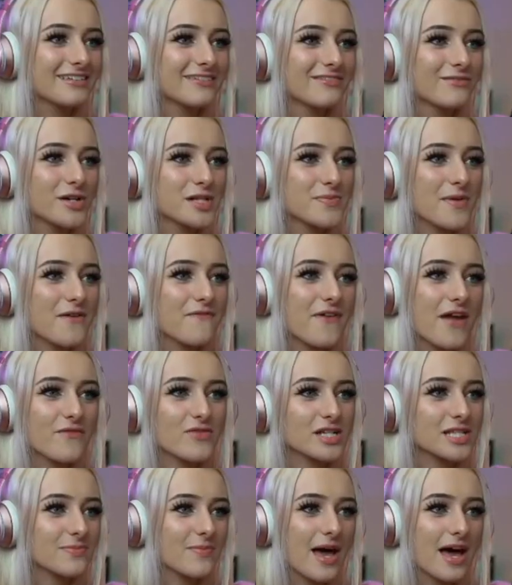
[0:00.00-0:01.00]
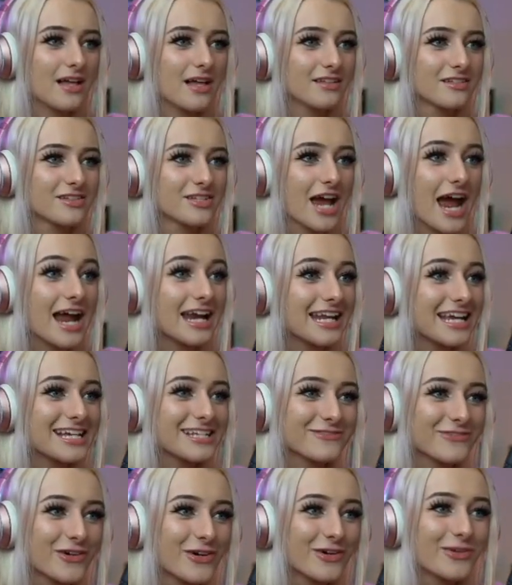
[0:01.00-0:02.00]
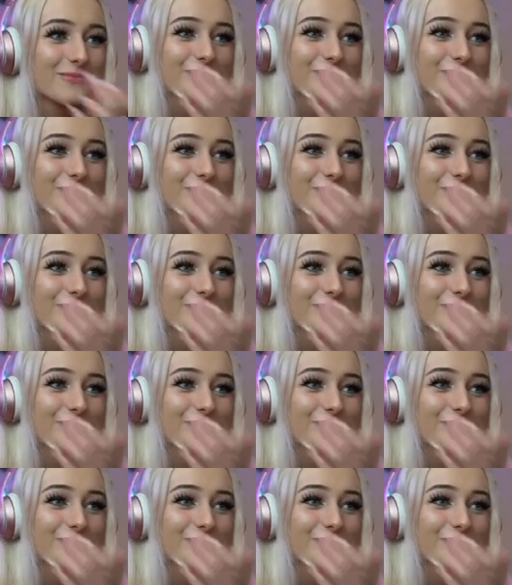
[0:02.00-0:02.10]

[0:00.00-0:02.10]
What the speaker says: What's my favorite smell? Chinese food.